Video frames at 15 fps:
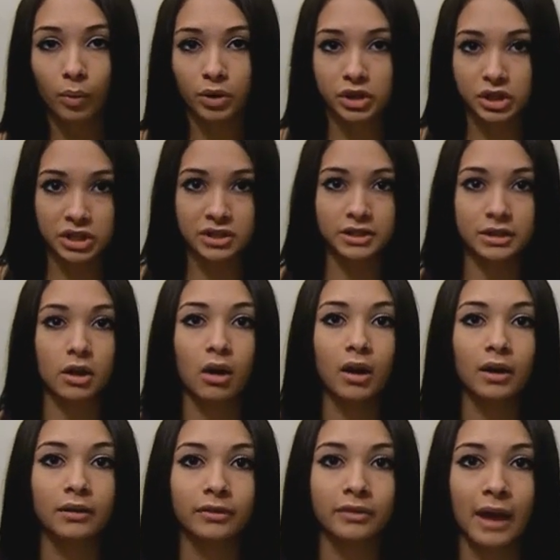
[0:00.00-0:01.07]
which is the
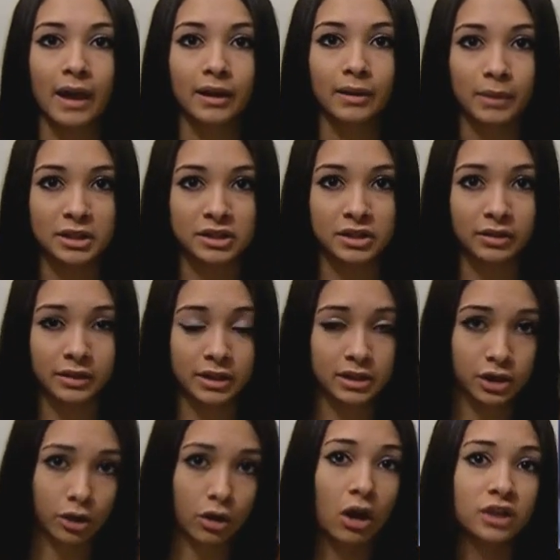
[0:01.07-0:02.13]
card that basically
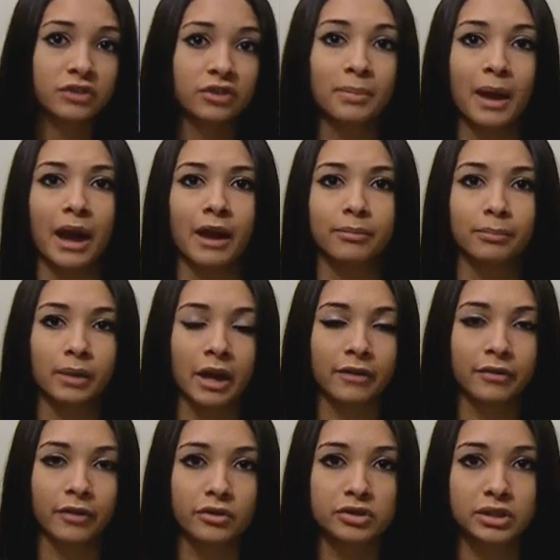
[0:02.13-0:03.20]
is your cards from
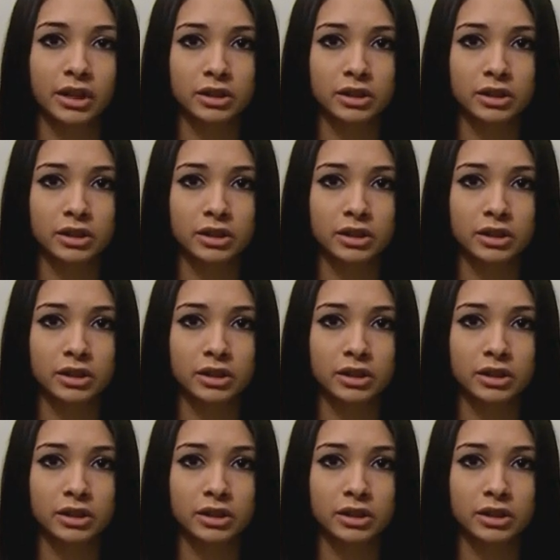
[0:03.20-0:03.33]
Black Feathers,